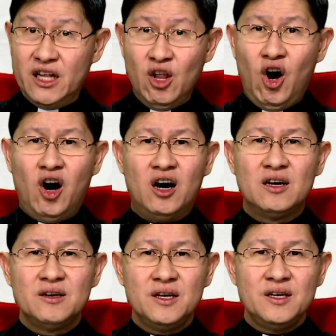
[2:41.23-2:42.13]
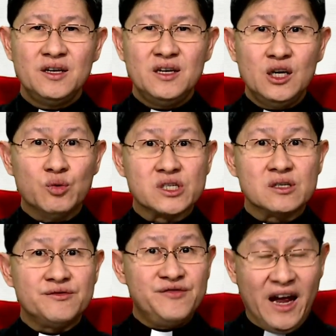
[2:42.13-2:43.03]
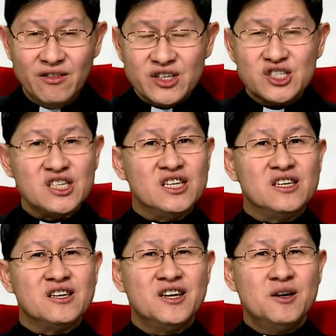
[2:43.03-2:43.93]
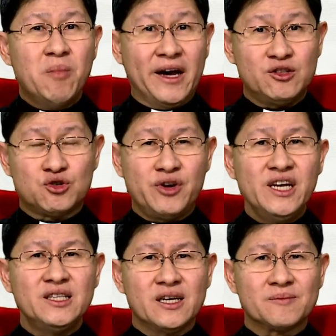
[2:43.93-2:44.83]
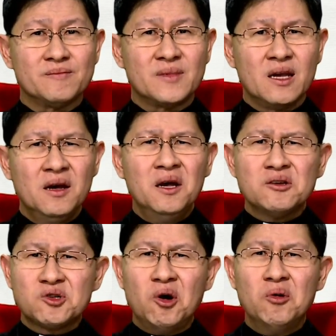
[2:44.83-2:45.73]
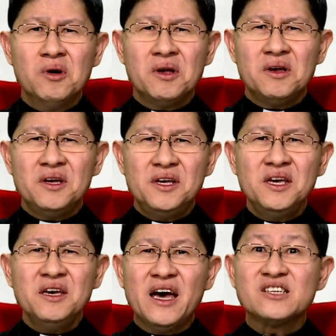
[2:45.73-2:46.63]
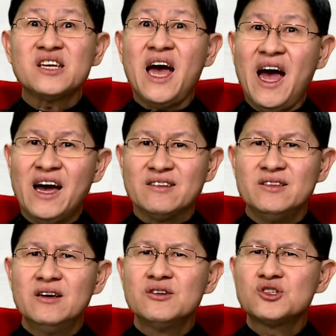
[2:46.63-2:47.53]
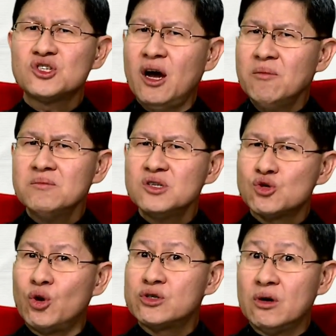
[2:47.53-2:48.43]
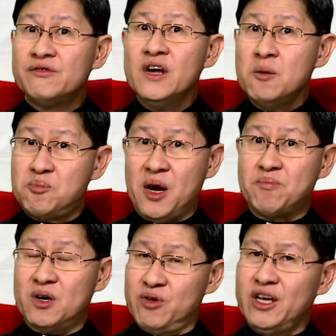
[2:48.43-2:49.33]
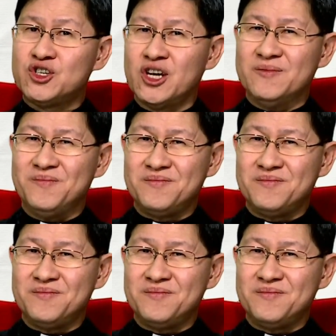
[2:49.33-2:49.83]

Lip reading: the law. He was a Pharisee by training. So he has had some sort of preparation.